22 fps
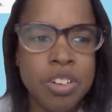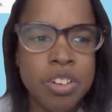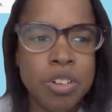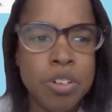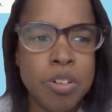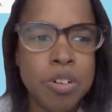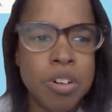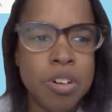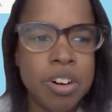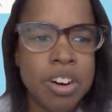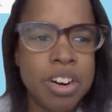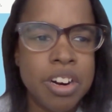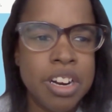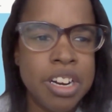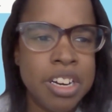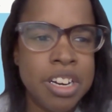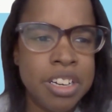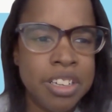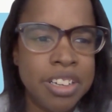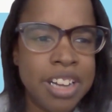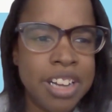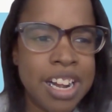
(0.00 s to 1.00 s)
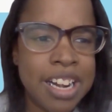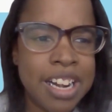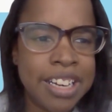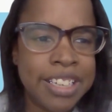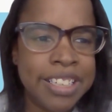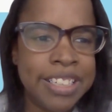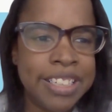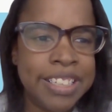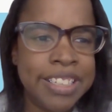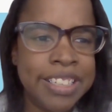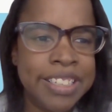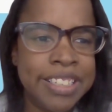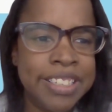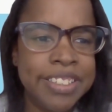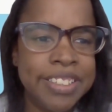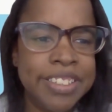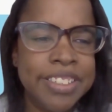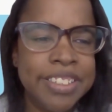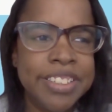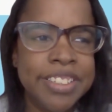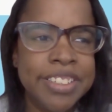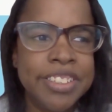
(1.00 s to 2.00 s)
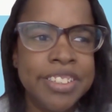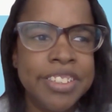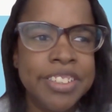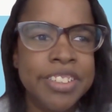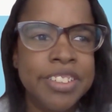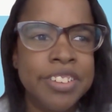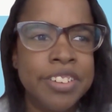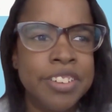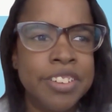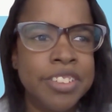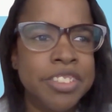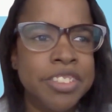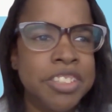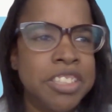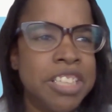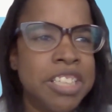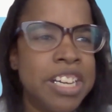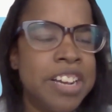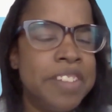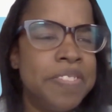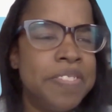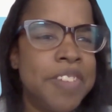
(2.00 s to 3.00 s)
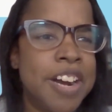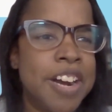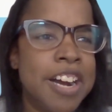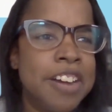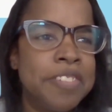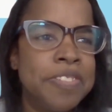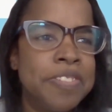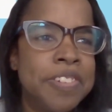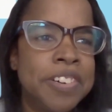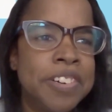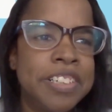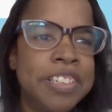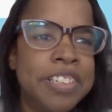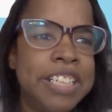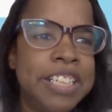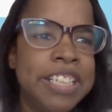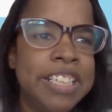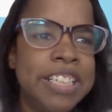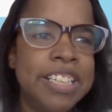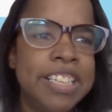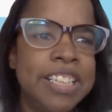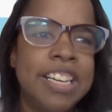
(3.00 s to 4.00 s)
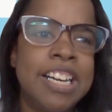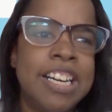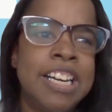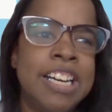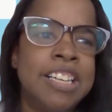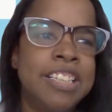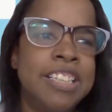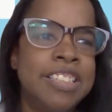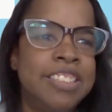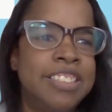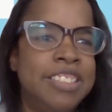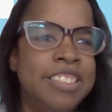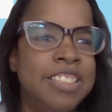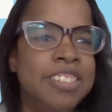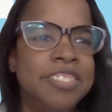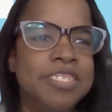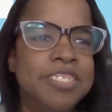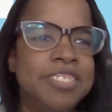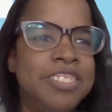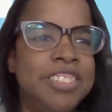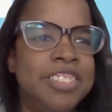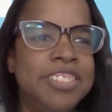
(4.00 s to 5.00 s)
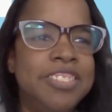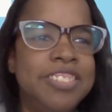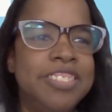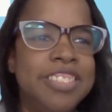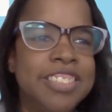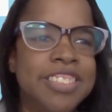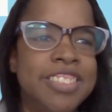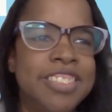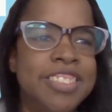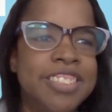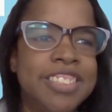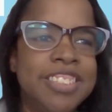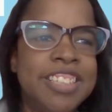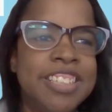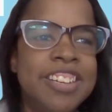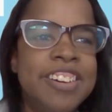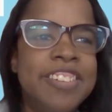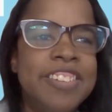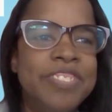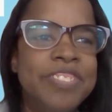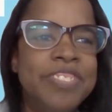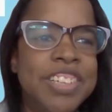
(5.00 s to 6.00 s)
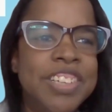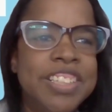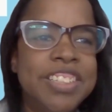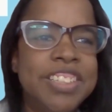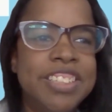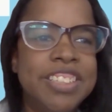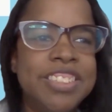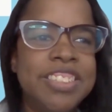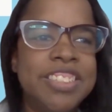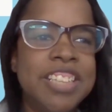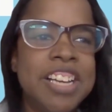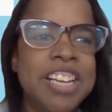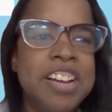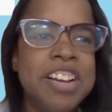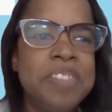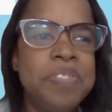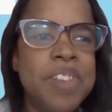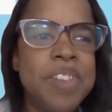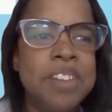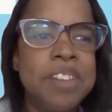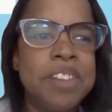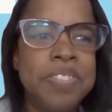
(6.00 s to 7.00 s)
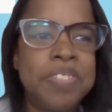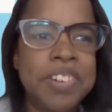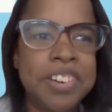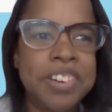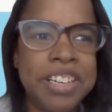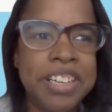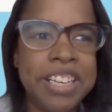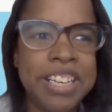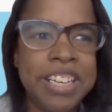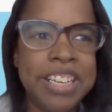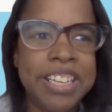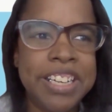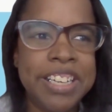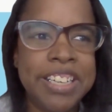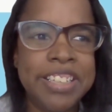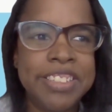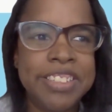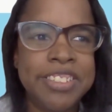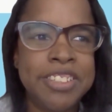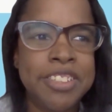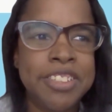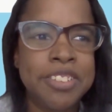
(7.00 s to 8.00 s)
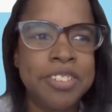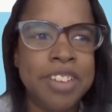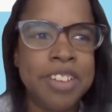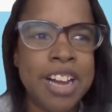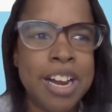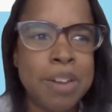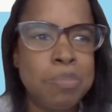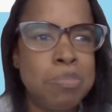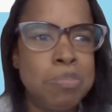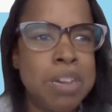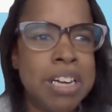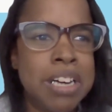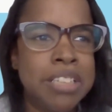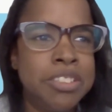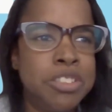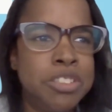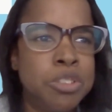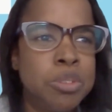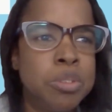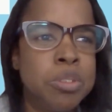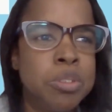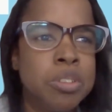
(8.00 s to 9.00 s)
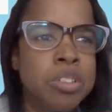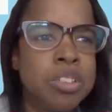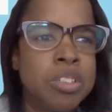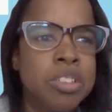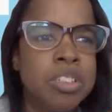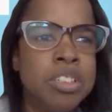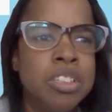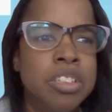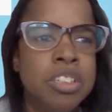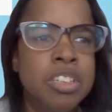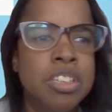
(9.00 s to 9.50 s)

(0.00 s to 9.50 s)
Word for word: or unlock it or say if I forget, I don't do this, but say if I forget to lock my door